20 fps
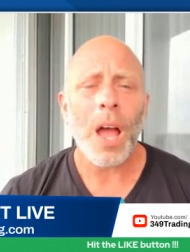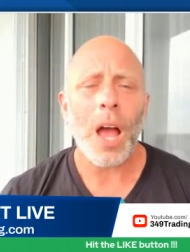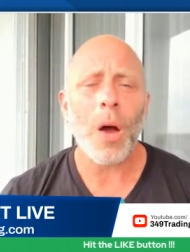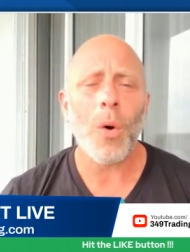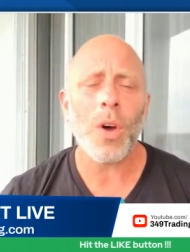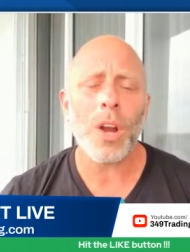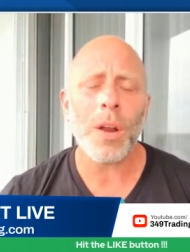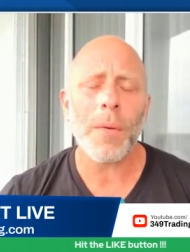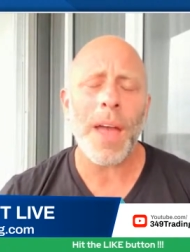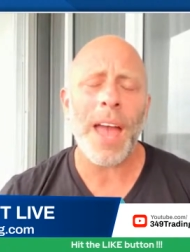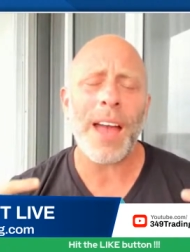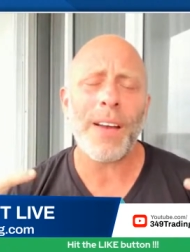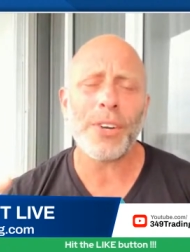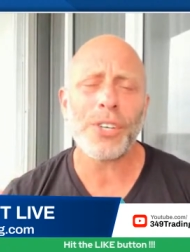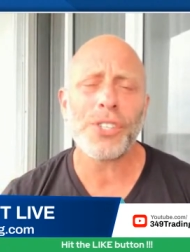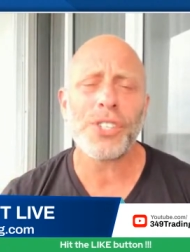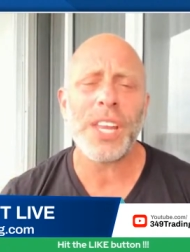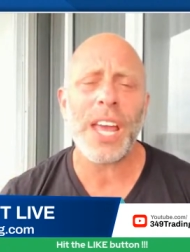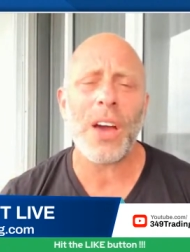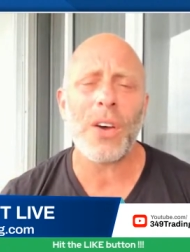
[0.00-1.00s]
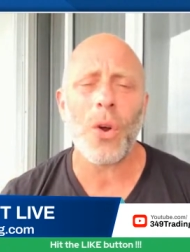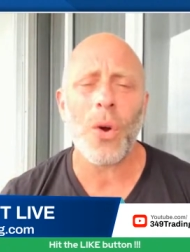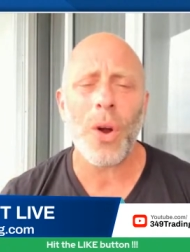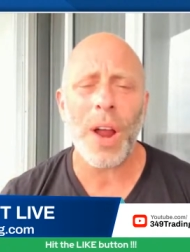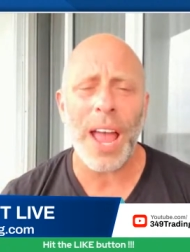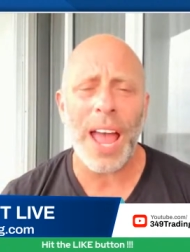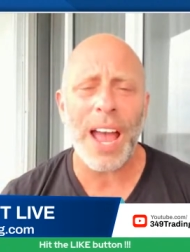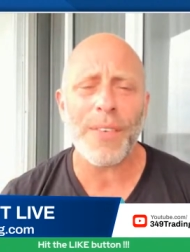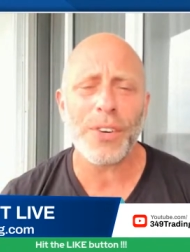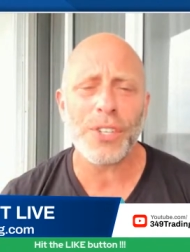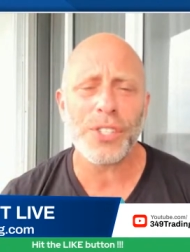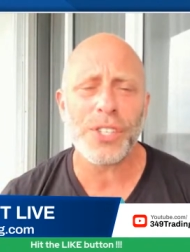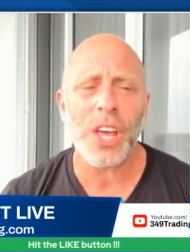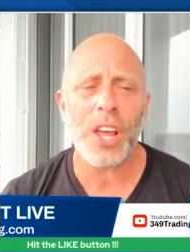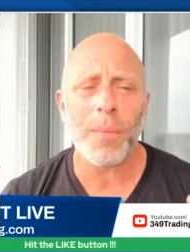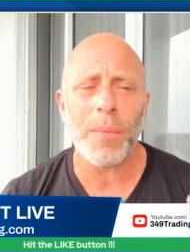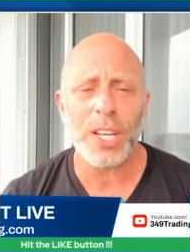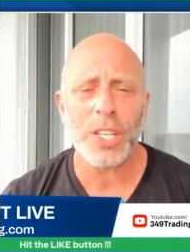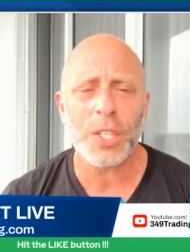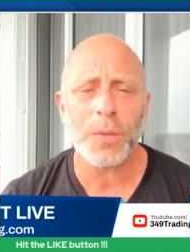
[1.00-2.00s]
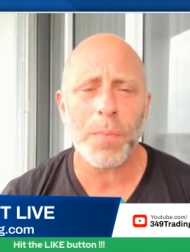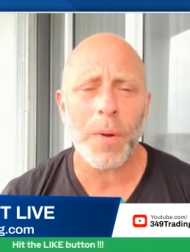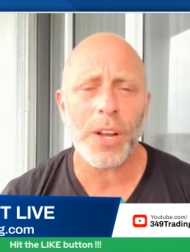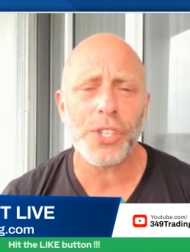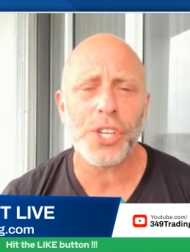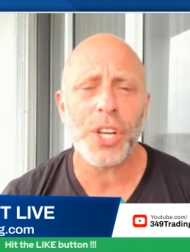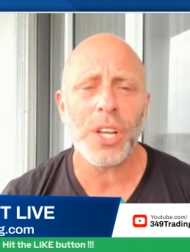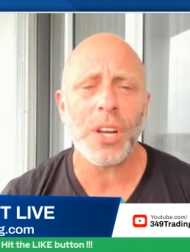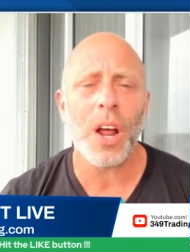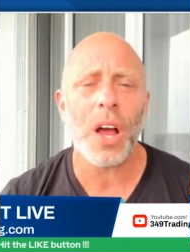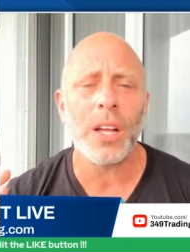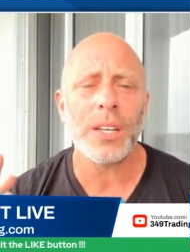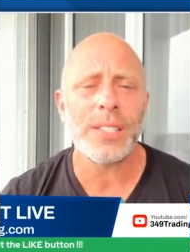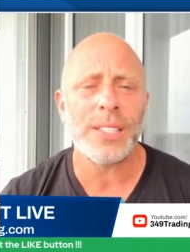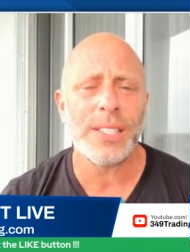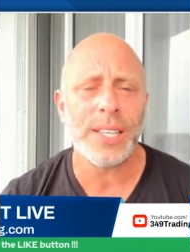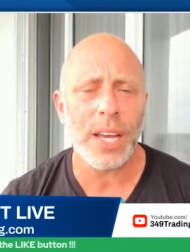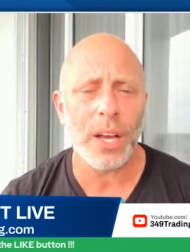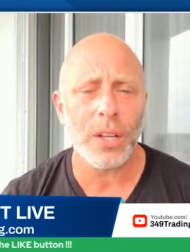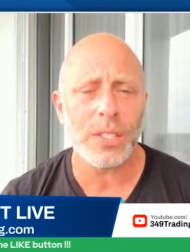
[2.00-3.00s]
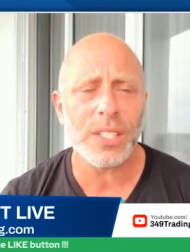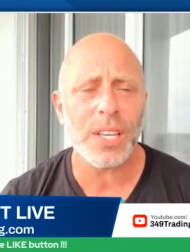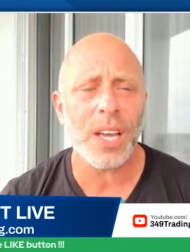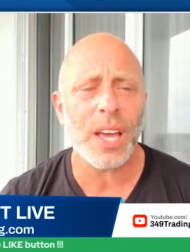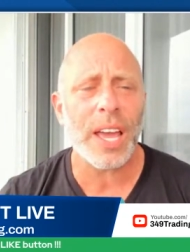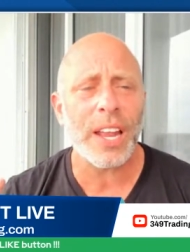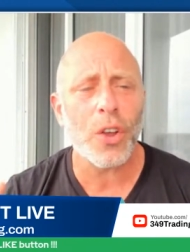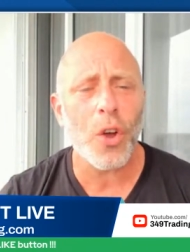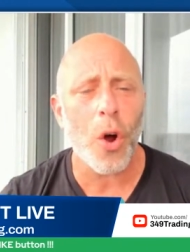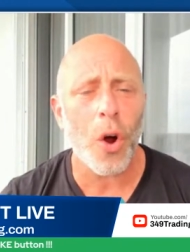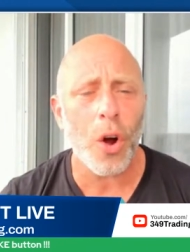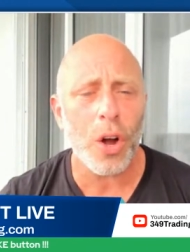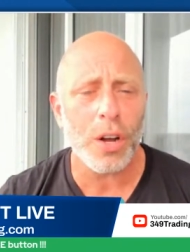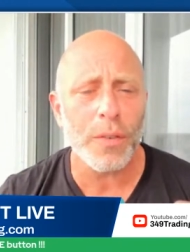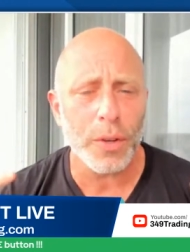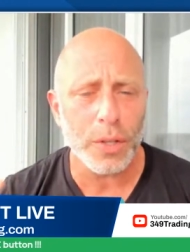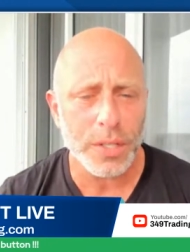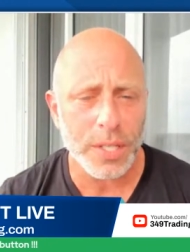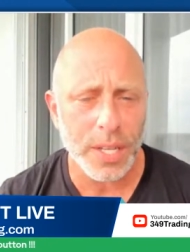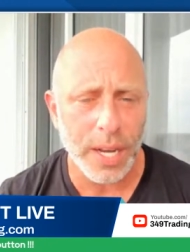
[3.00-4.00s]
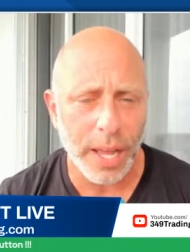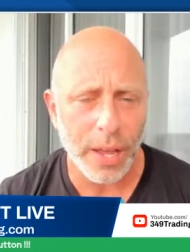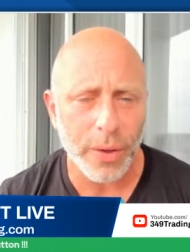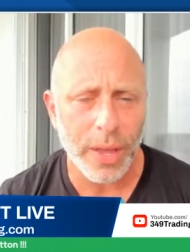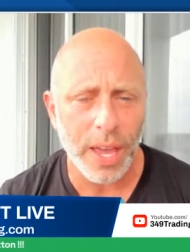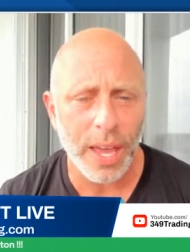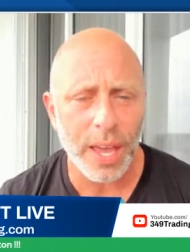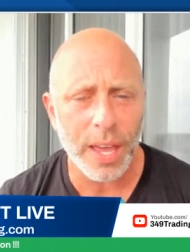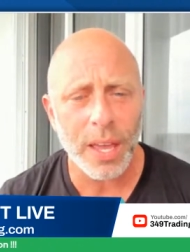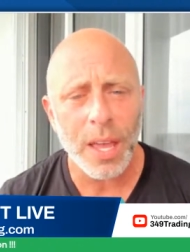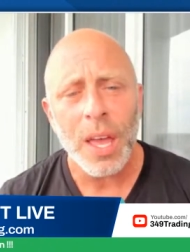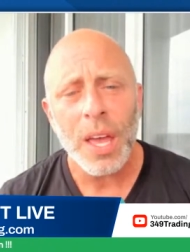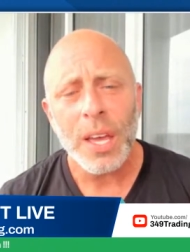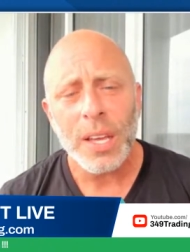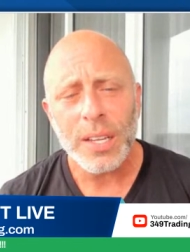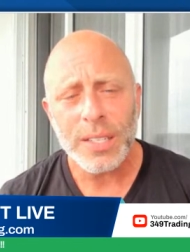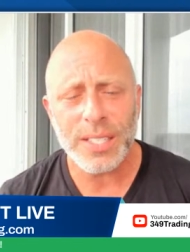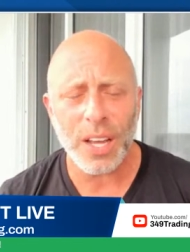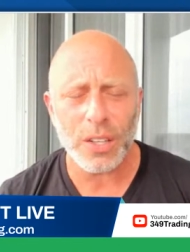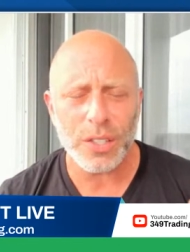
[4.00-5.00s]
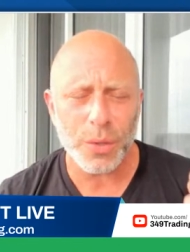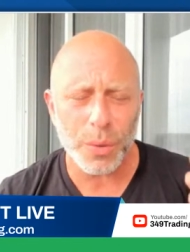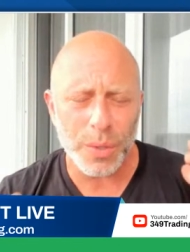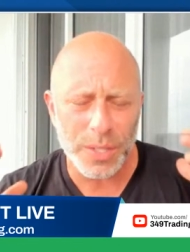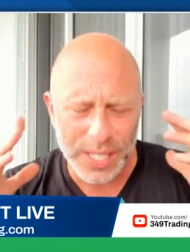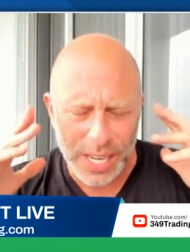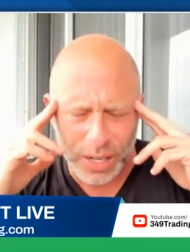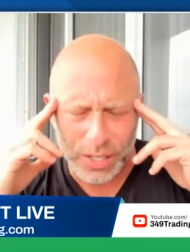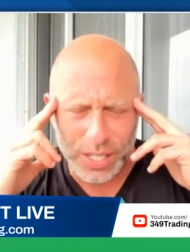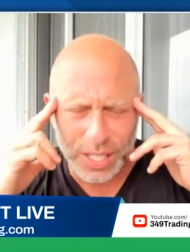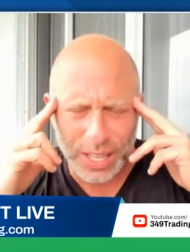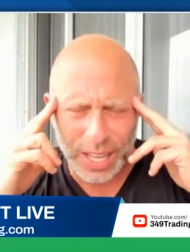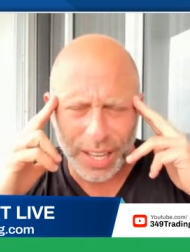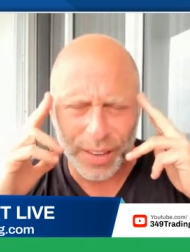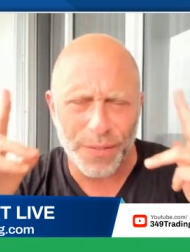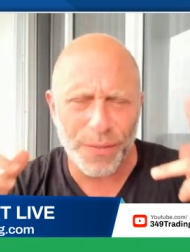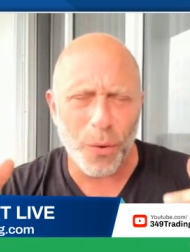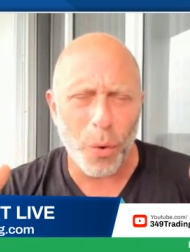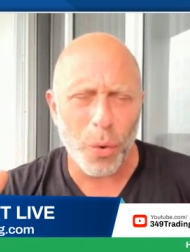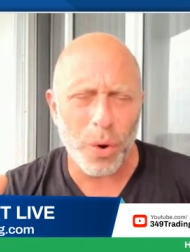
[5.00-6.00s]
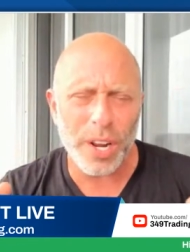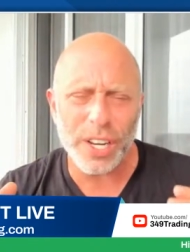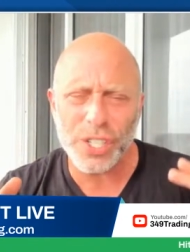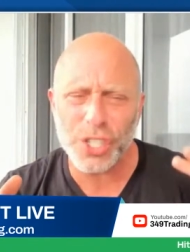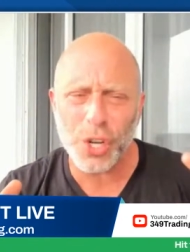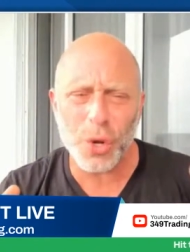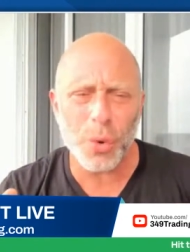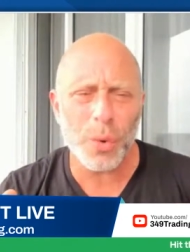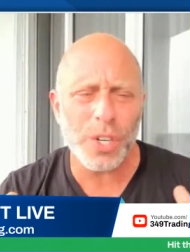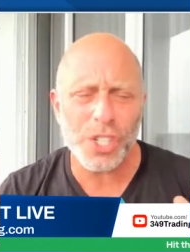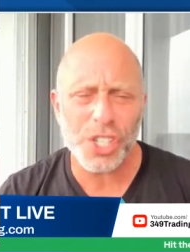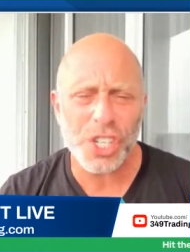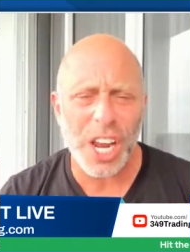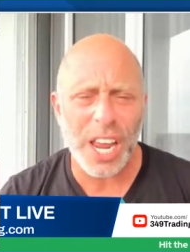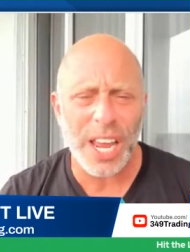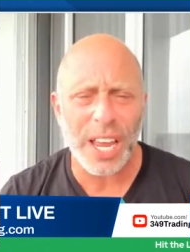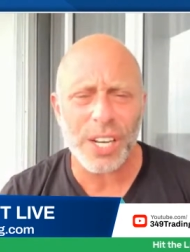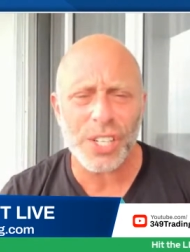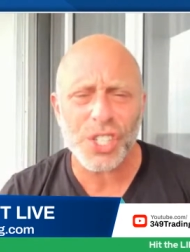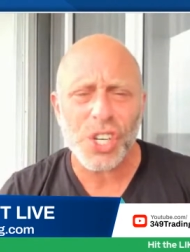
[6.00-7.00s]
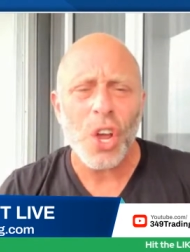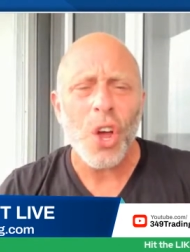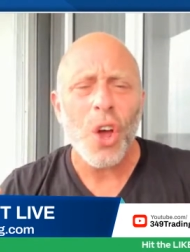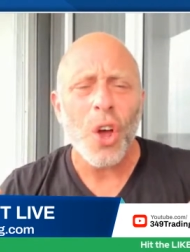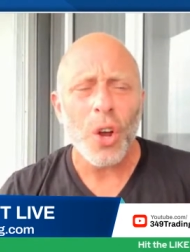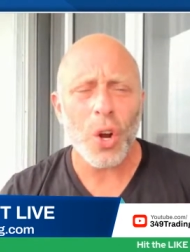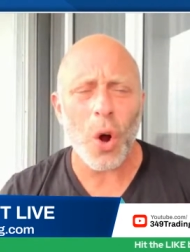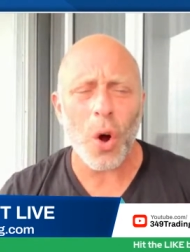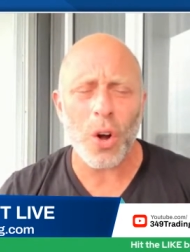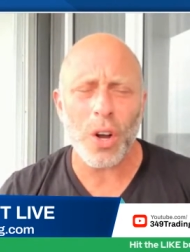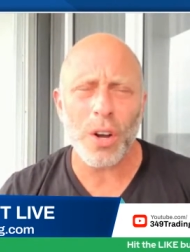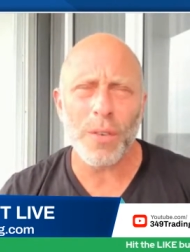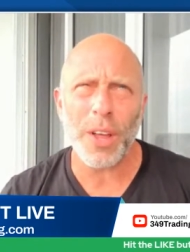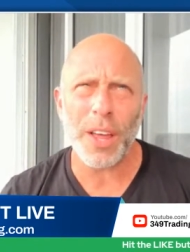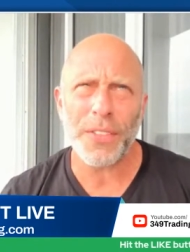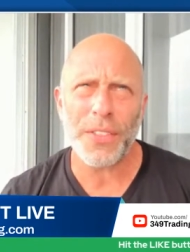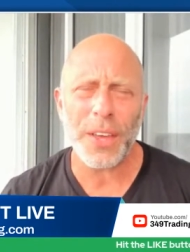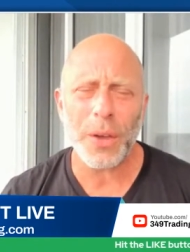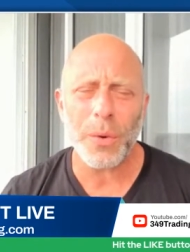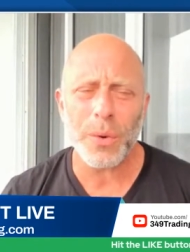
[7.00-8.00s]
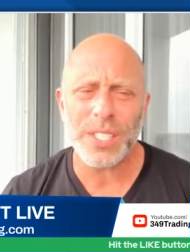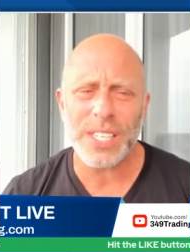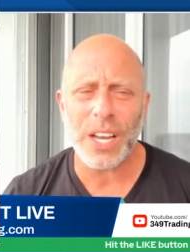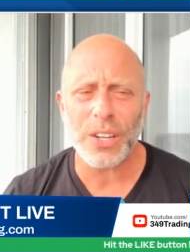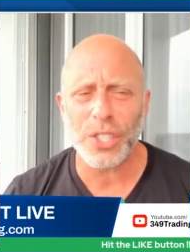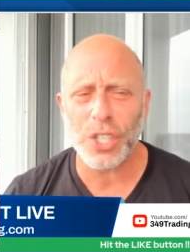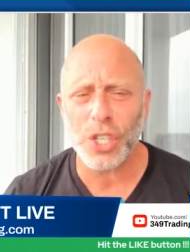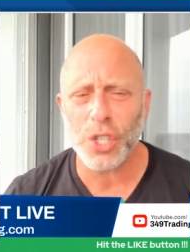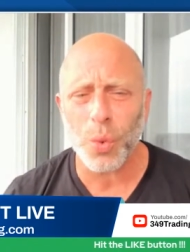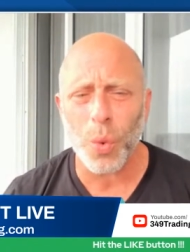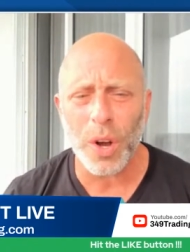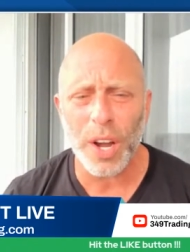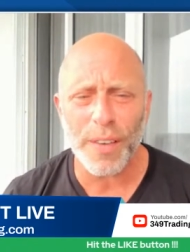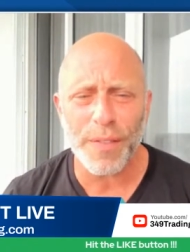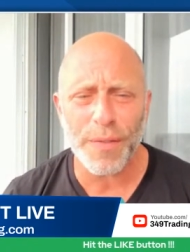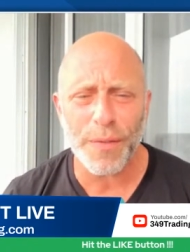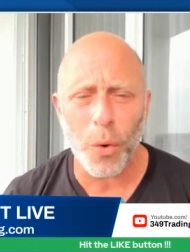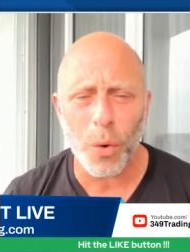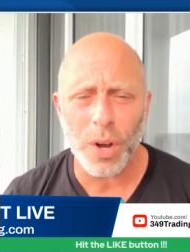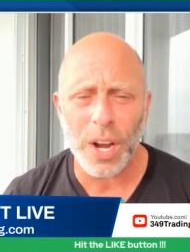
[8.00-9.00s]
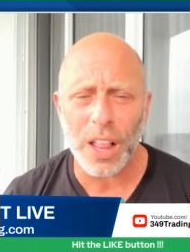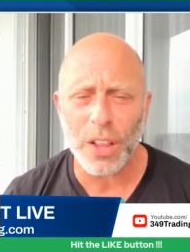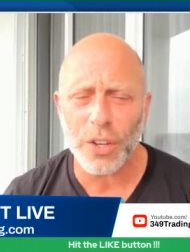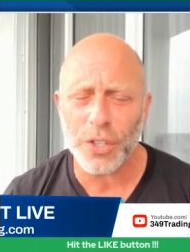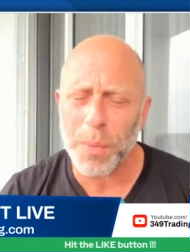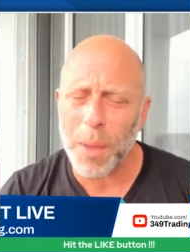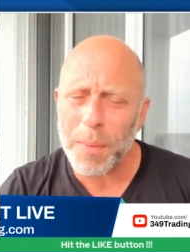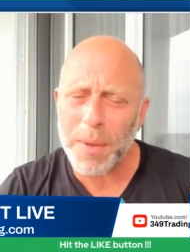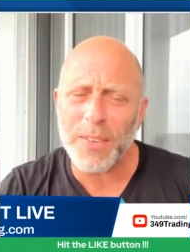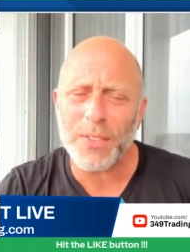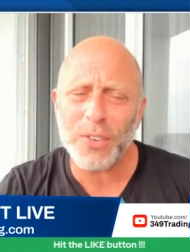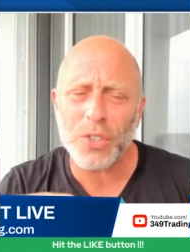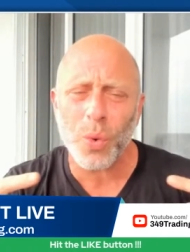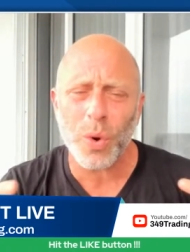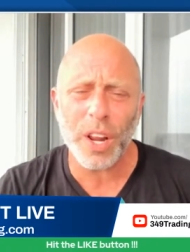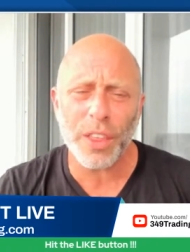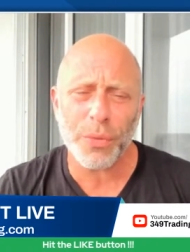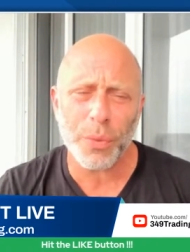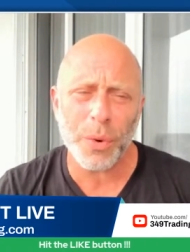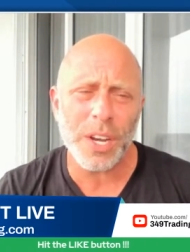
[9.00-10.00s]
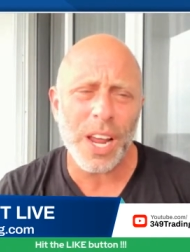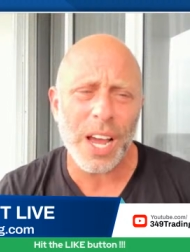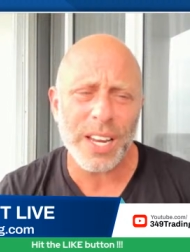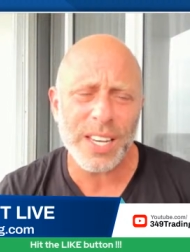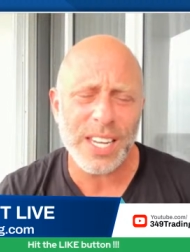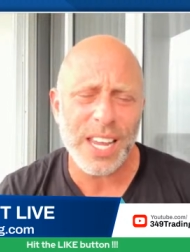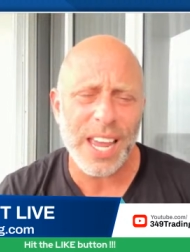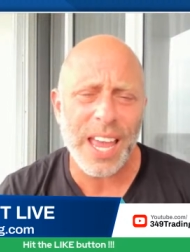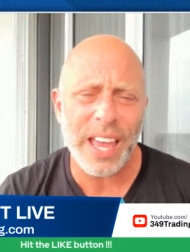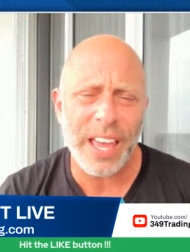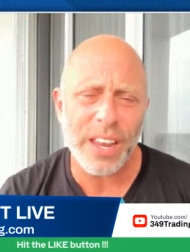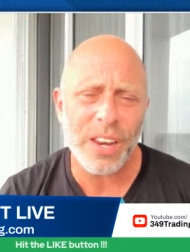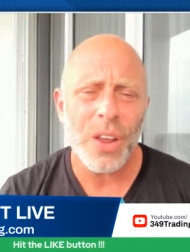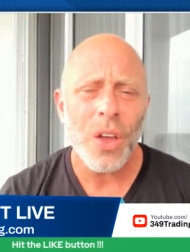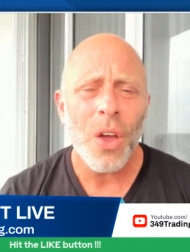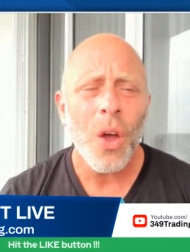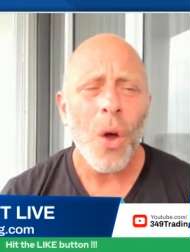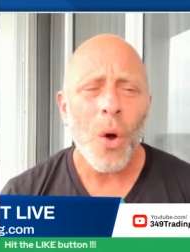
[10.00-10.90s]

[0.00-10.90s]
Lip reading: I want to average down, or I averaged down on my spreadsheet on Delta and Carnival today, okay? Delta was down to like 42 and change. Carnival, I think, was down to $24, maybe even $23.98